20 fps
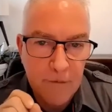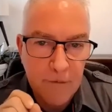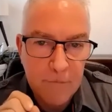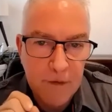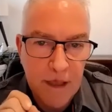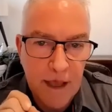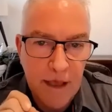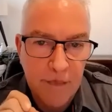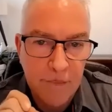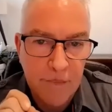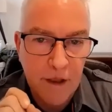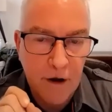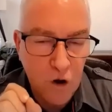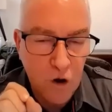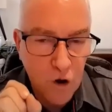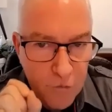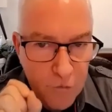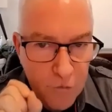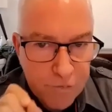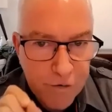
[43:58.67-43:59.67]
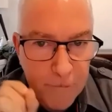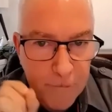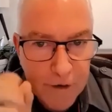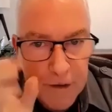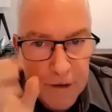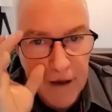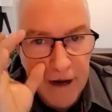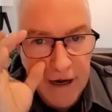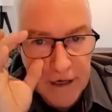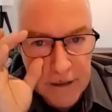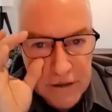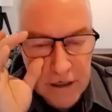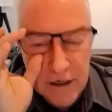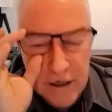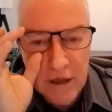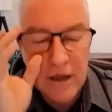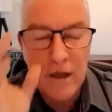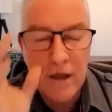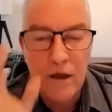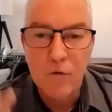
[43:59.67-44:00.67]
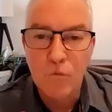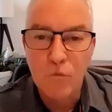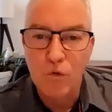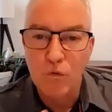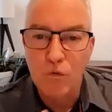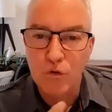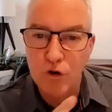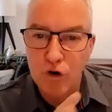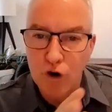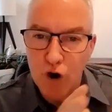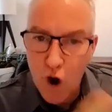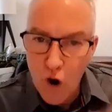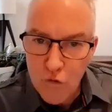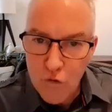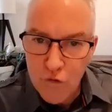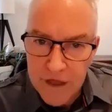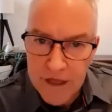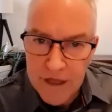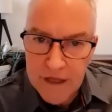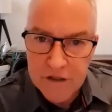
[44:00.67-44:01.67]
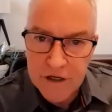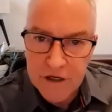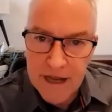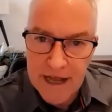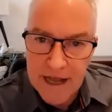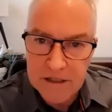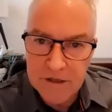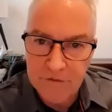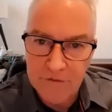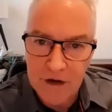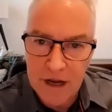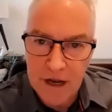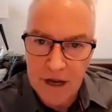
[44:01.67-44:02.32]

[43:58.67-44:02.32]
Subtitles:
Yeah. And a good property manager will know the ins and outs of an